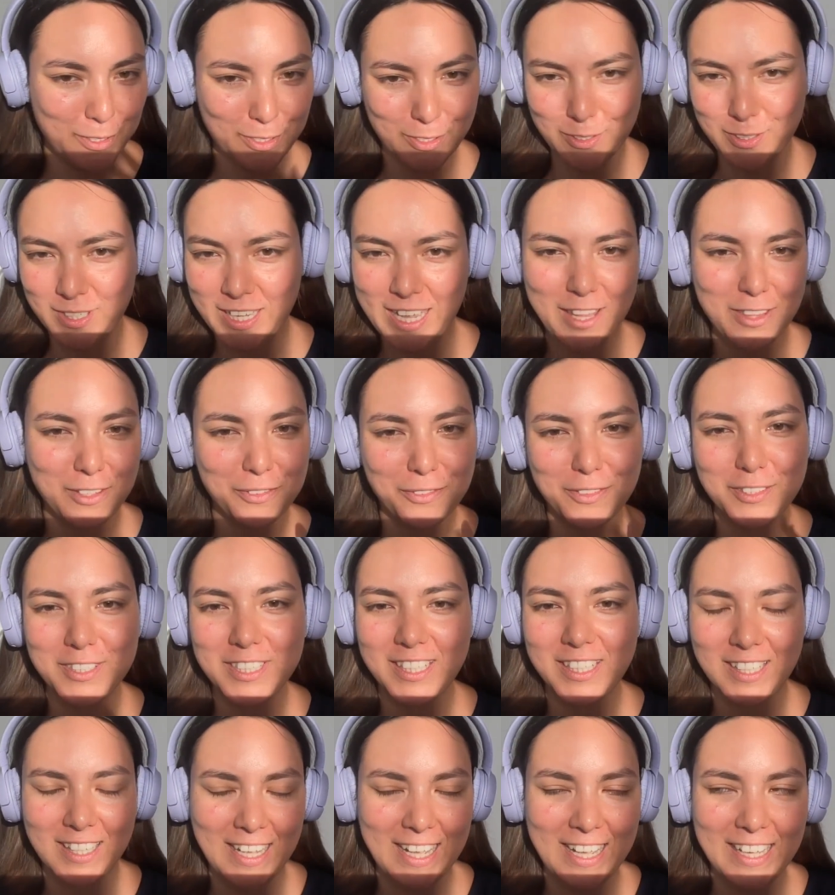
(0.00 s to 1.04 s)
together for the
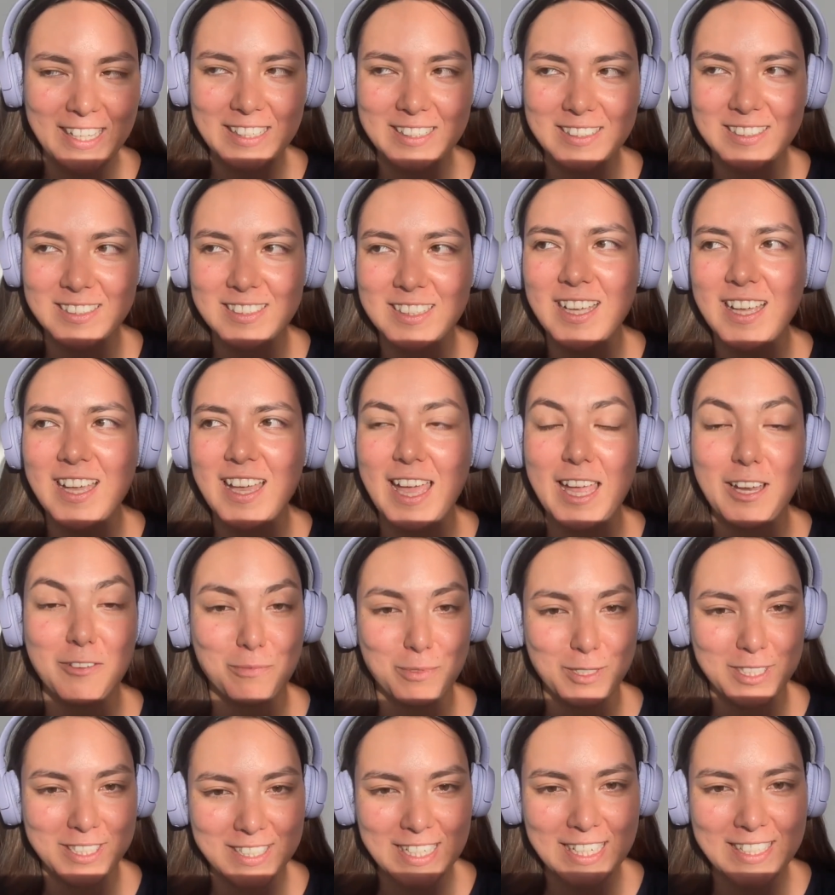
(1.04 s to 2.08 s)
client and
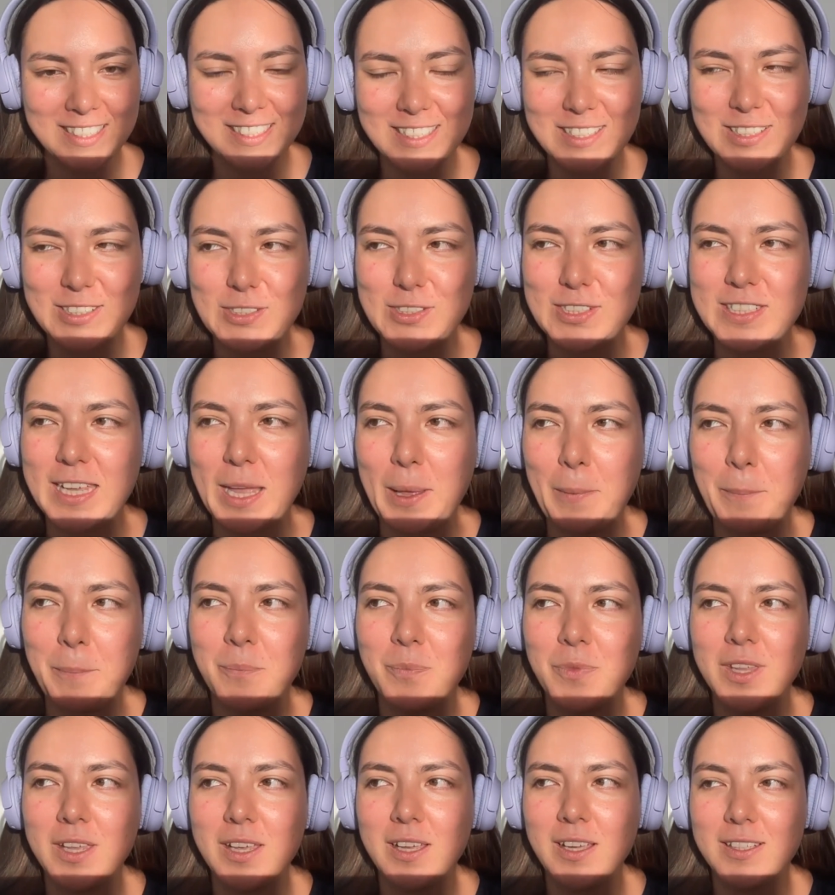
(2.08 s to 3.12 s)
presents it to them,
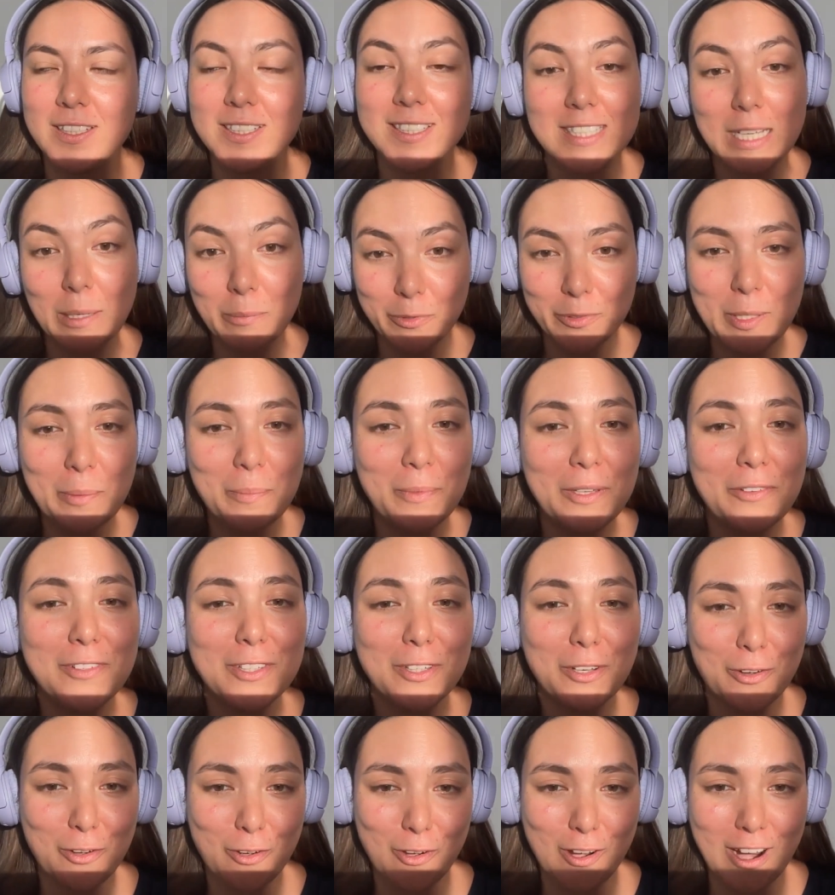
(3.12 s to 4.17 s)
that some of them even
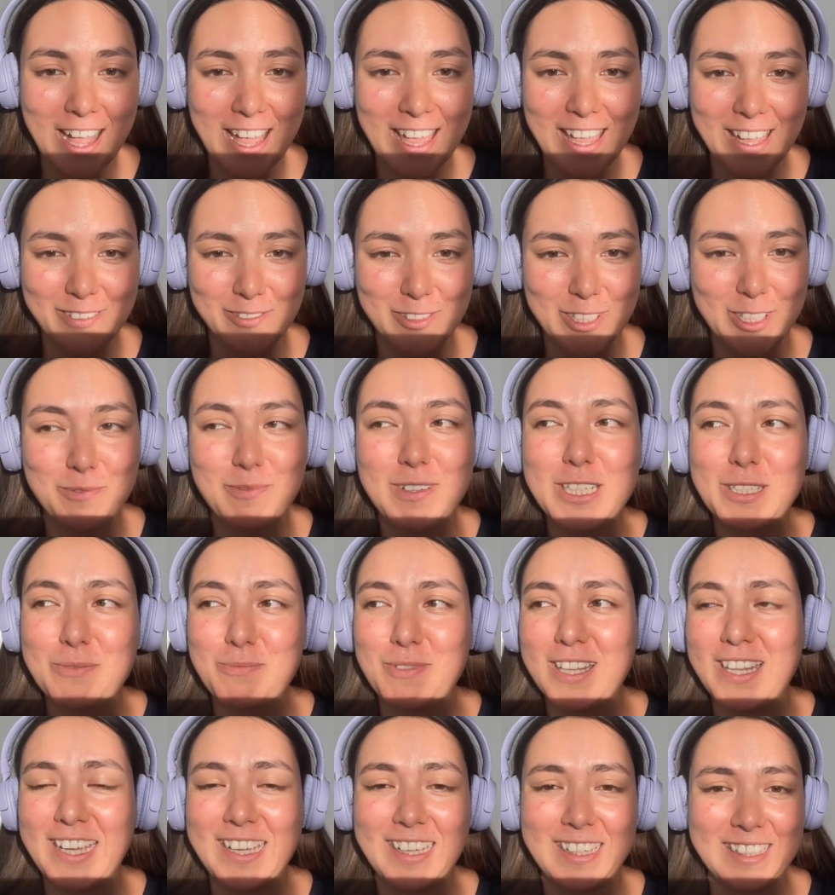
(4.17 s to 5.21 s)
cry, which must be
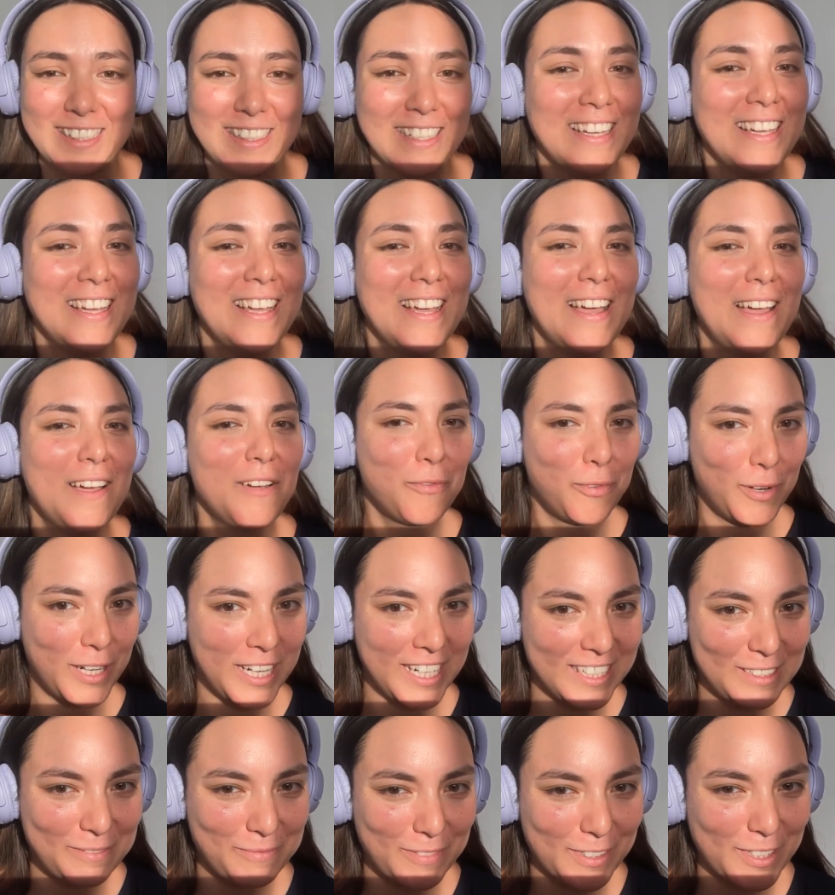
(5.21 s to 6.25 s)
like
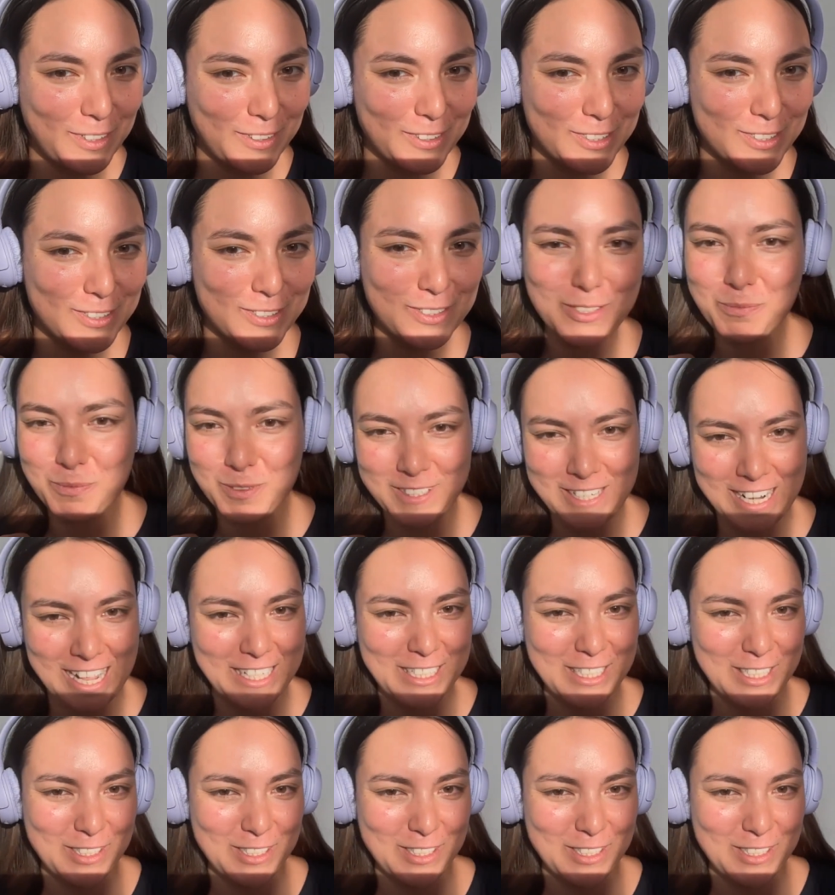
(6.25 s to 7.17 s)
weird, but also super nice